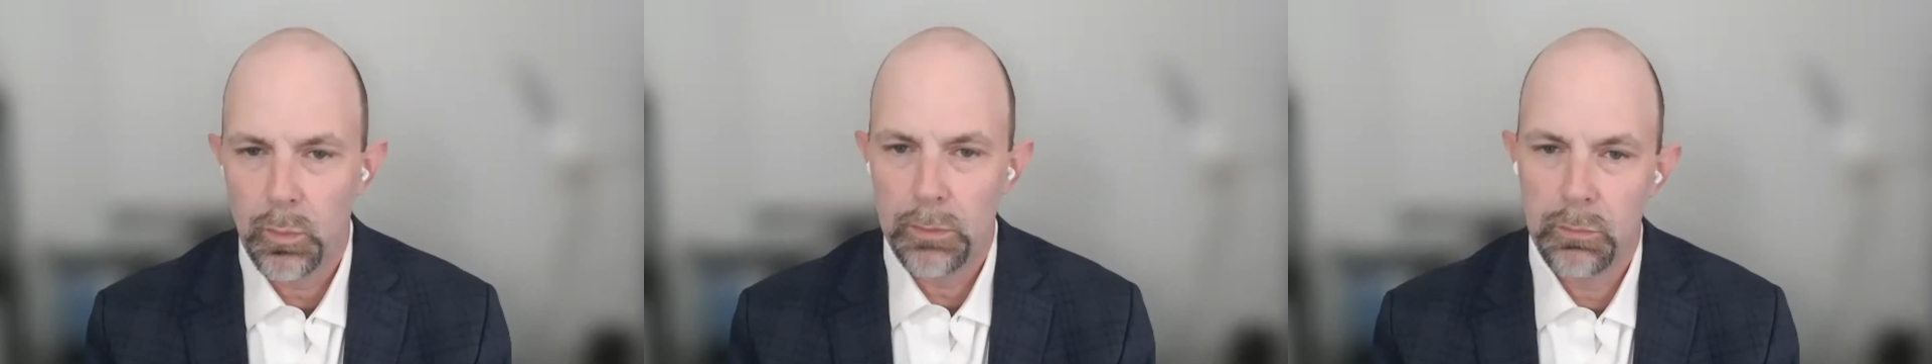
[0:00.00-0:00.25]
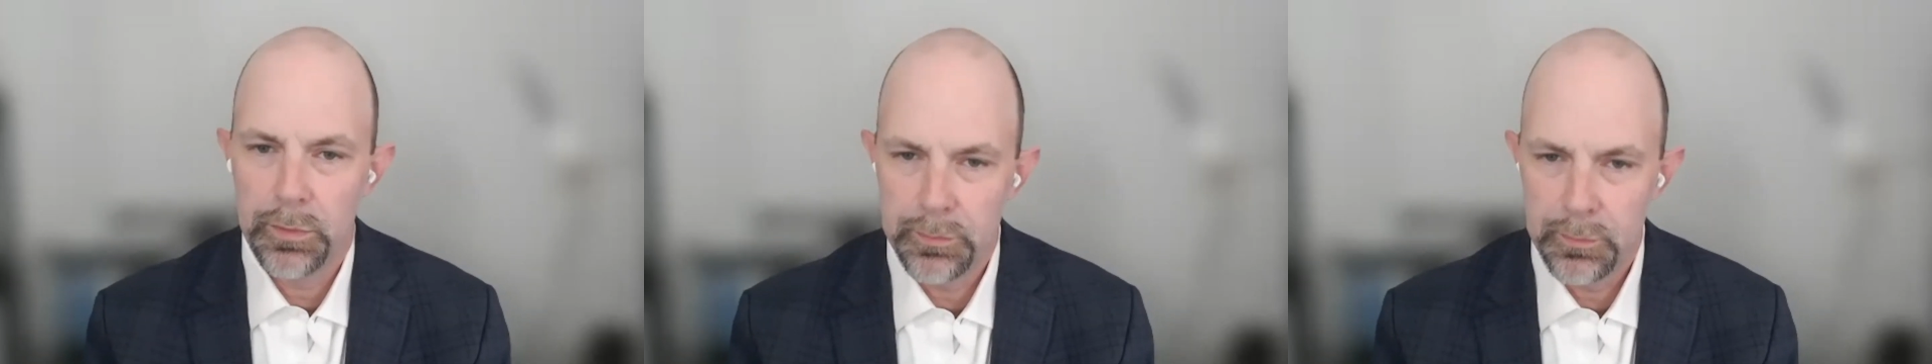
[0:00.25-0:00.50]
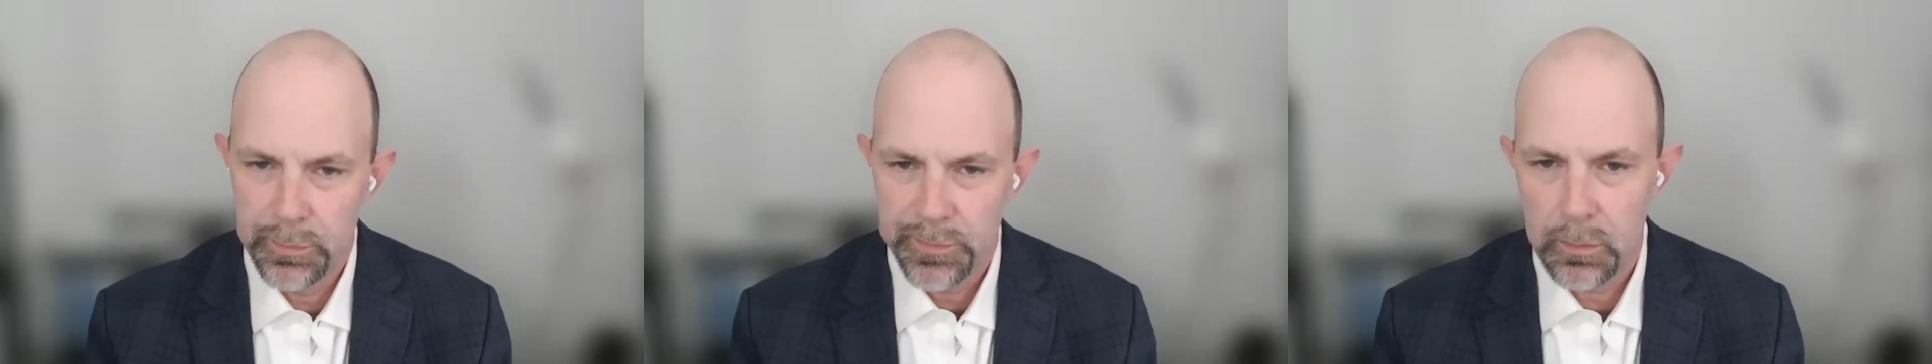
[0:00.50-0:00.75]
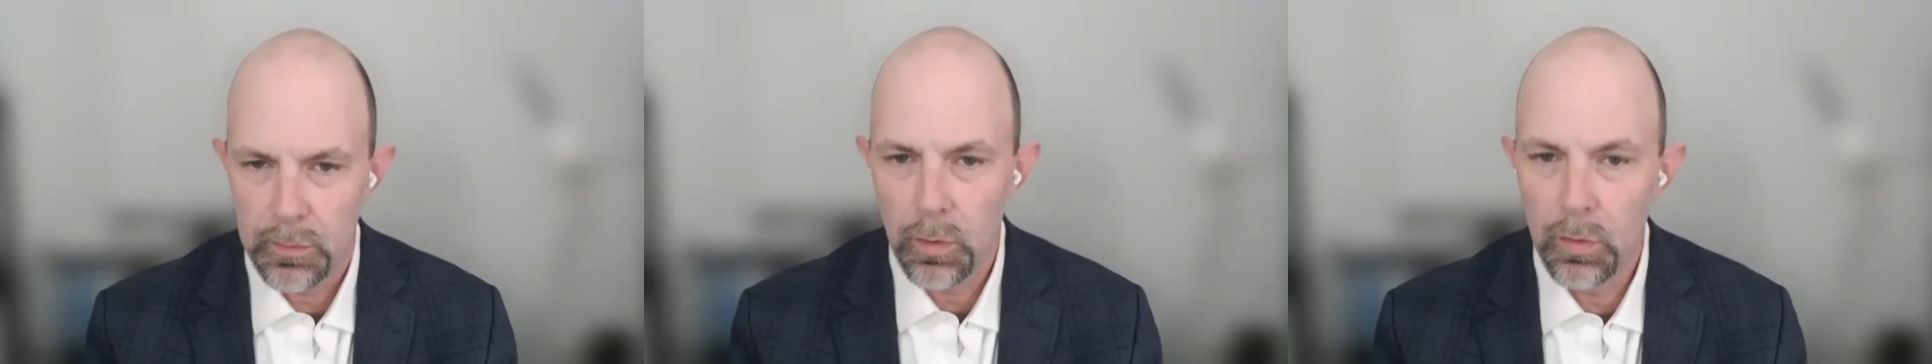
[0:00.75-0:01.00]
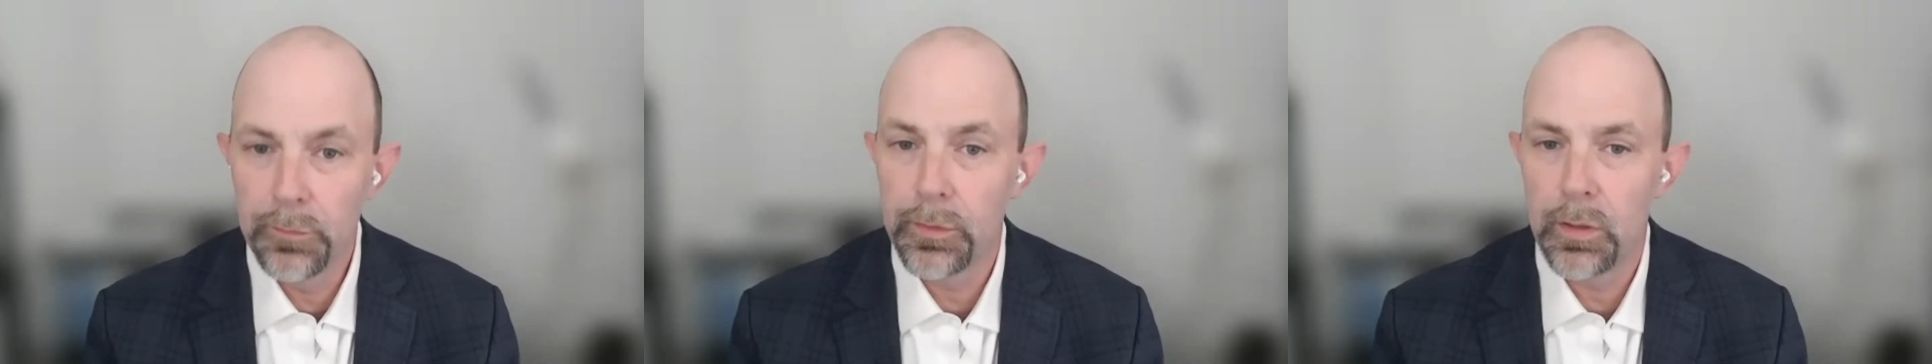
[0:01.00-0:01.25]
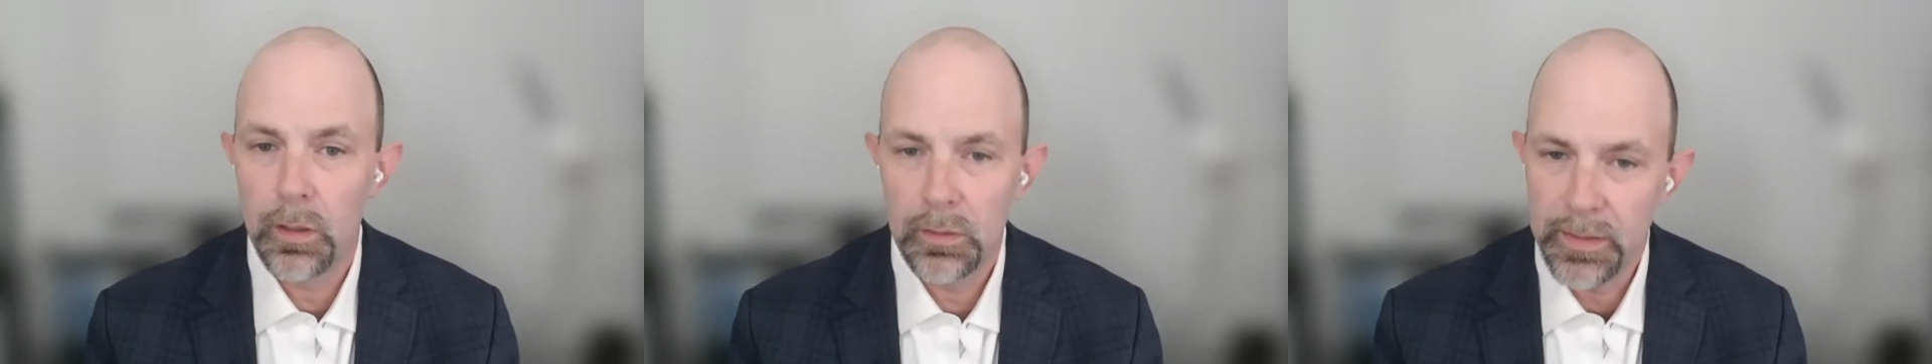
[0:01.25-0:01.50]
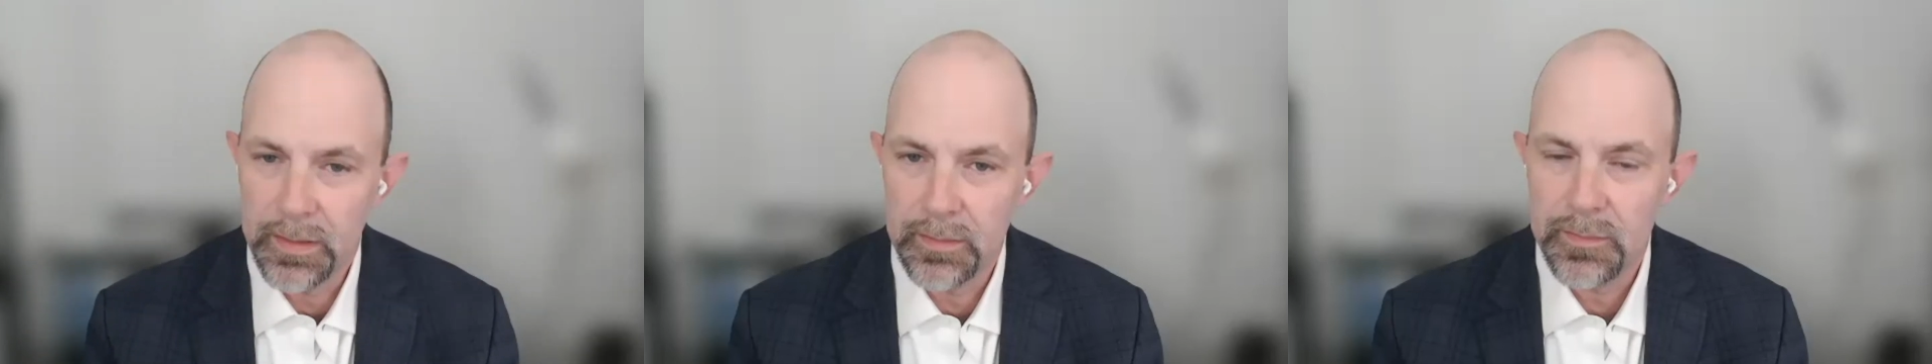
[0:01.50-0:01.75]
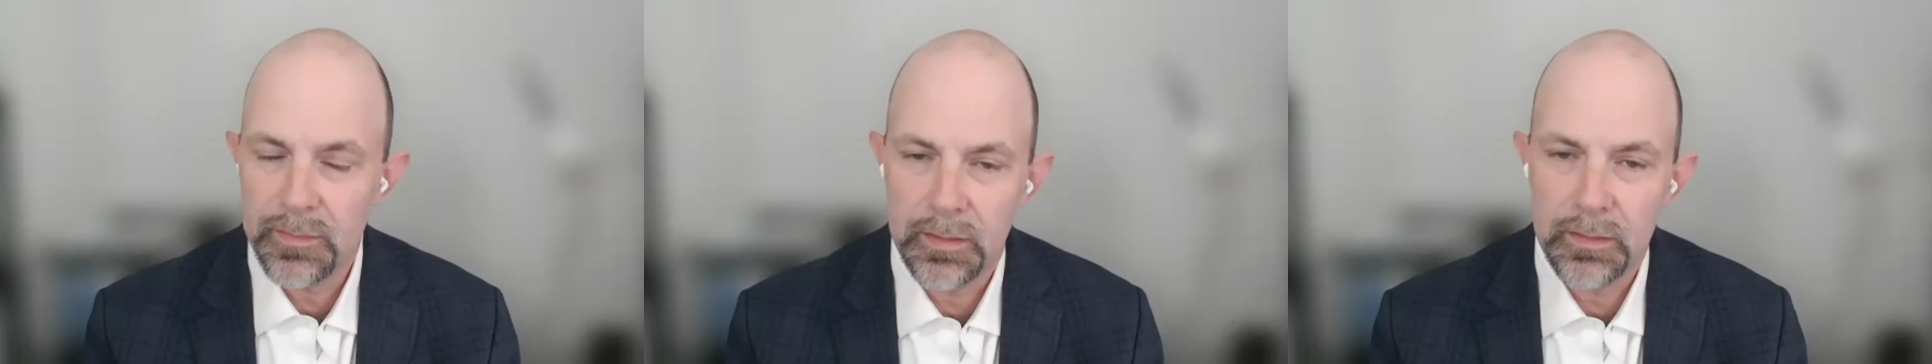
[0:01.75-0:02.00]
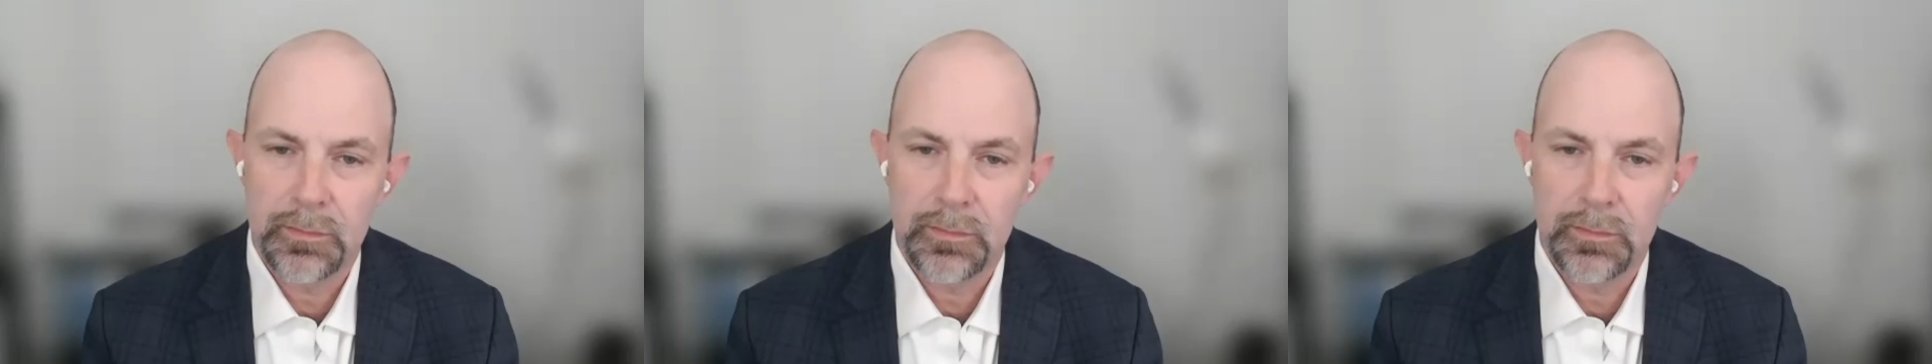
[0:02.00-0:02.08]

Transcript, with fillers: we reduced our overall latency.